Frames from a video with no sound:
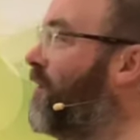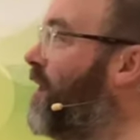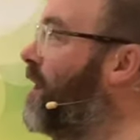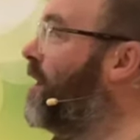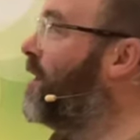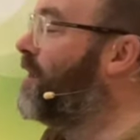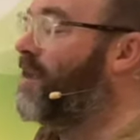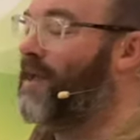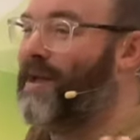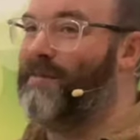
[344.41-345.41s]
a,
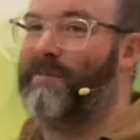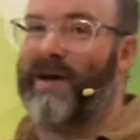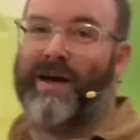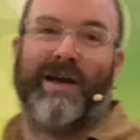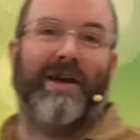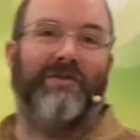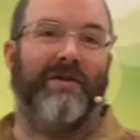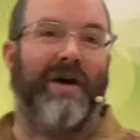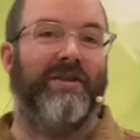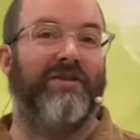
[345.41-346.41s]
um, I guess, an
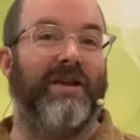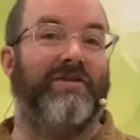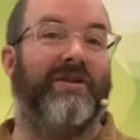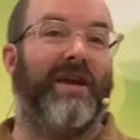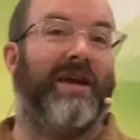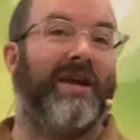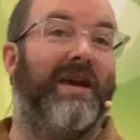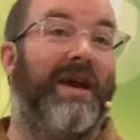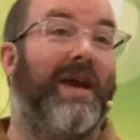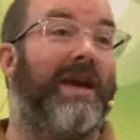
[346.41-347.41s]

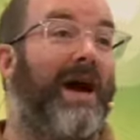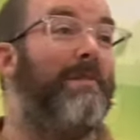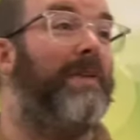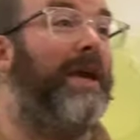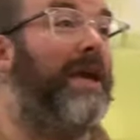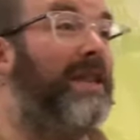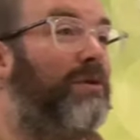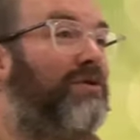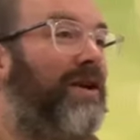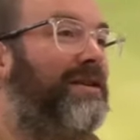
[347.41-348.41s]
evangelistic uh, campaign. They
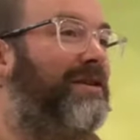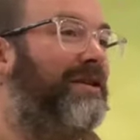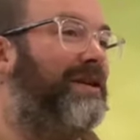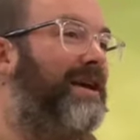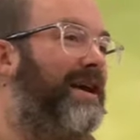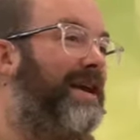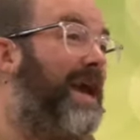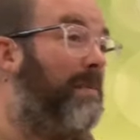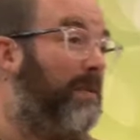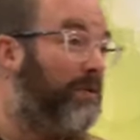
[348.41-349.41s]
were trying to
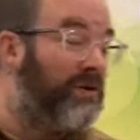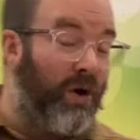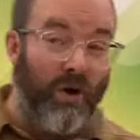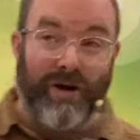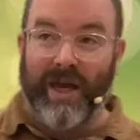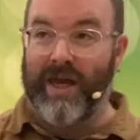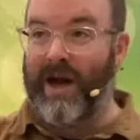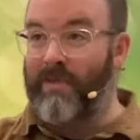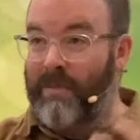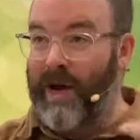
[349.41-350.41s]
get people talking
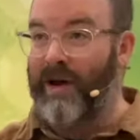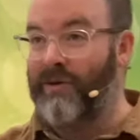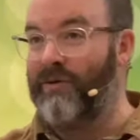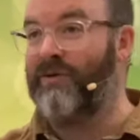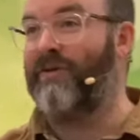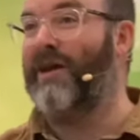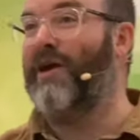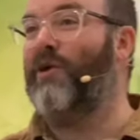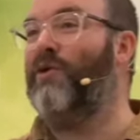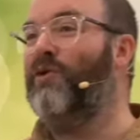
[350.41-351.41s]
about
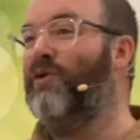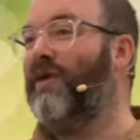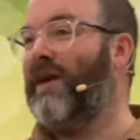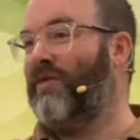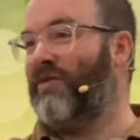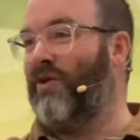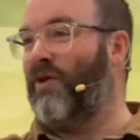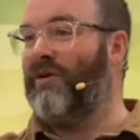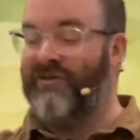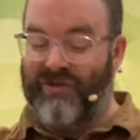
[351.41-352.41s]
who they
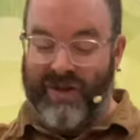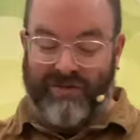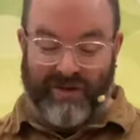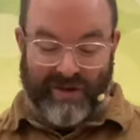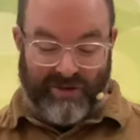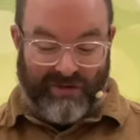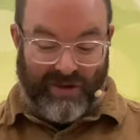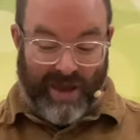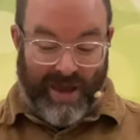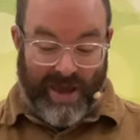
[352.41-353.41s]
thought
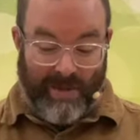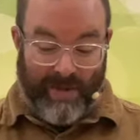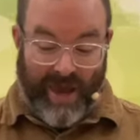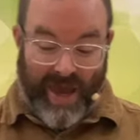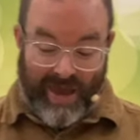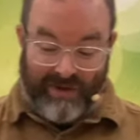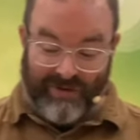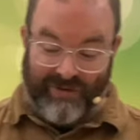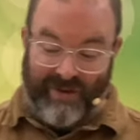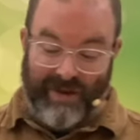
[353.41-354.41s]
Jesus um,
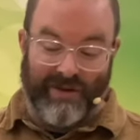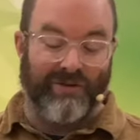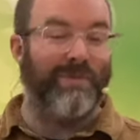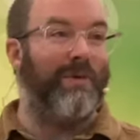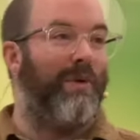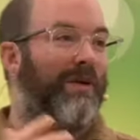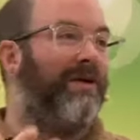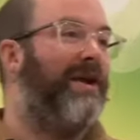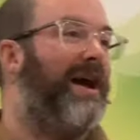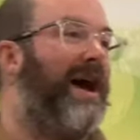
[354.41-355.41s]
is. So people
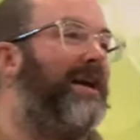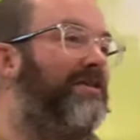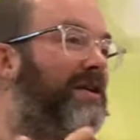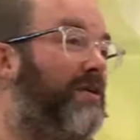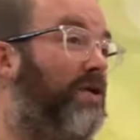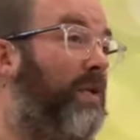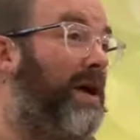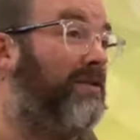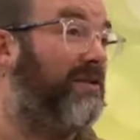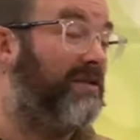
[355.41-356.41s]
were asking their
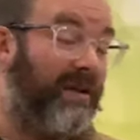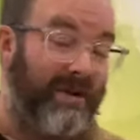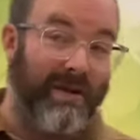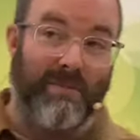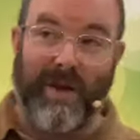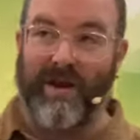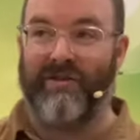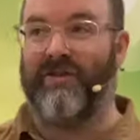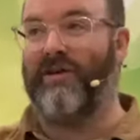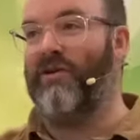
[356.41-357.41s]
questions in, in
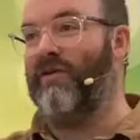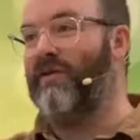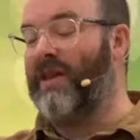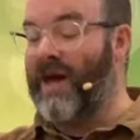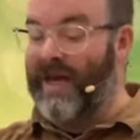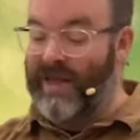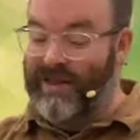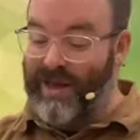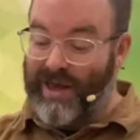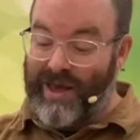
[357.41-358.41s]
person or
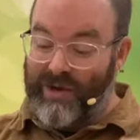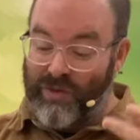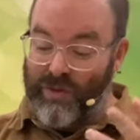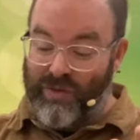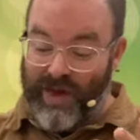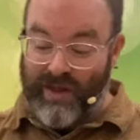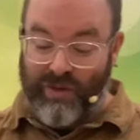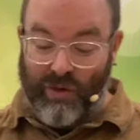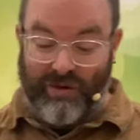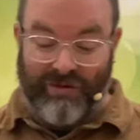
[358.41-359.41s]
online uh, who they
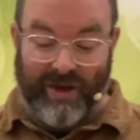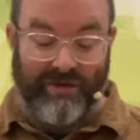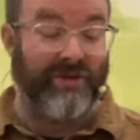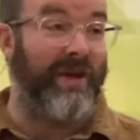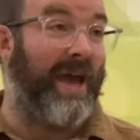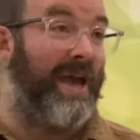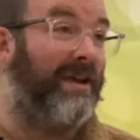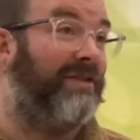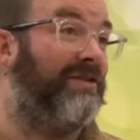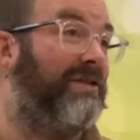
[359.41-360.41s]
thought Jesus
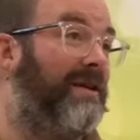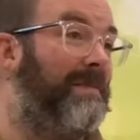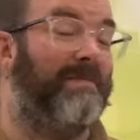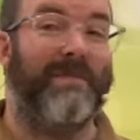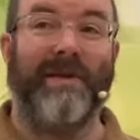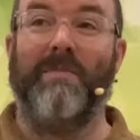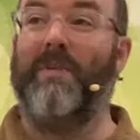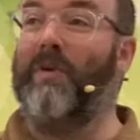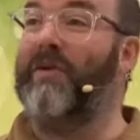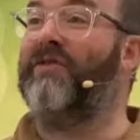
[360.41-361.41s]
is. And
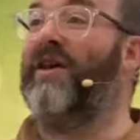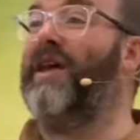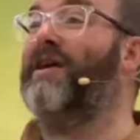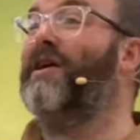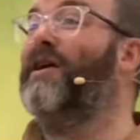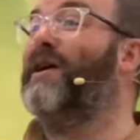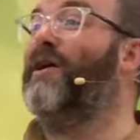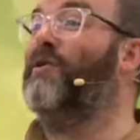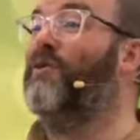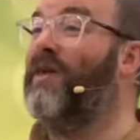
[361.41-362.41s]
people were saying uh,
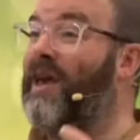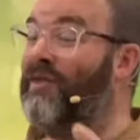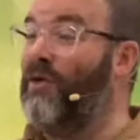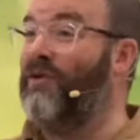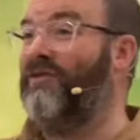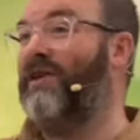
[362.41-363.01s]
who they thought